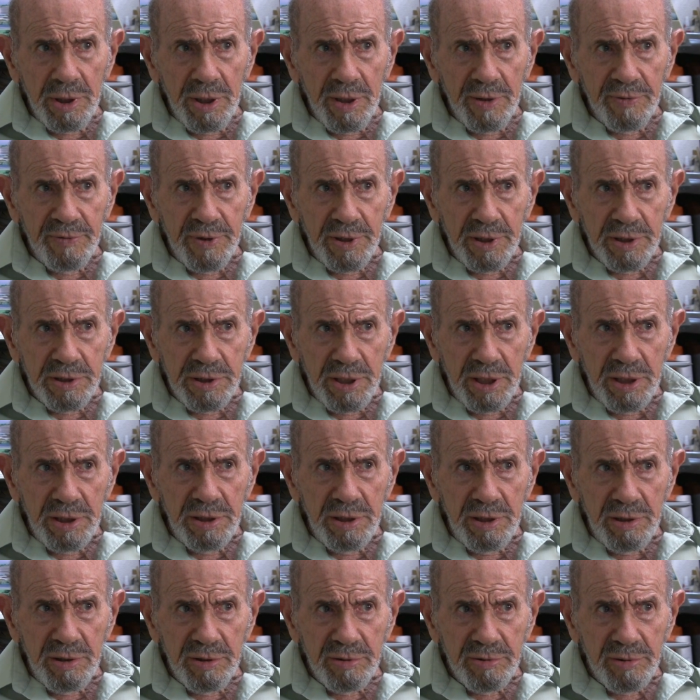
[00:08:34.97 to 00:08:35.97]
If they're
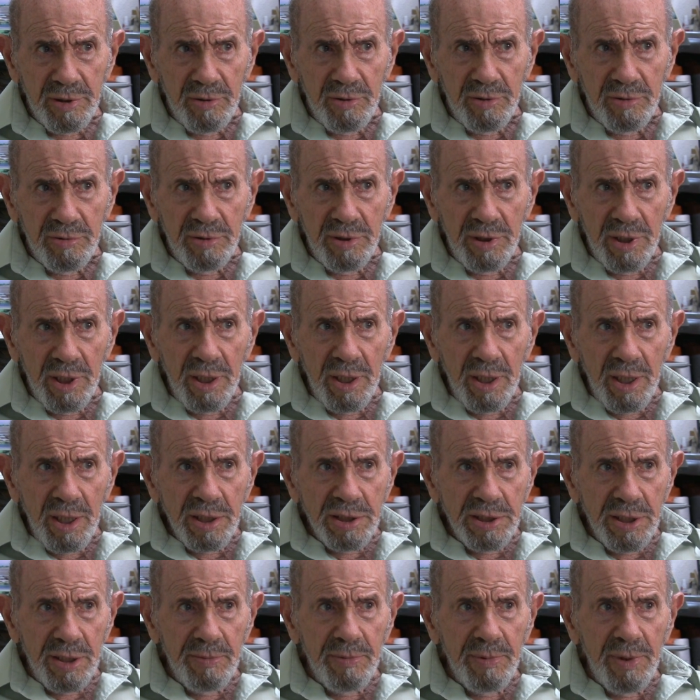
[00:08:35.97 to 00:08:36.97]
10 years old, say,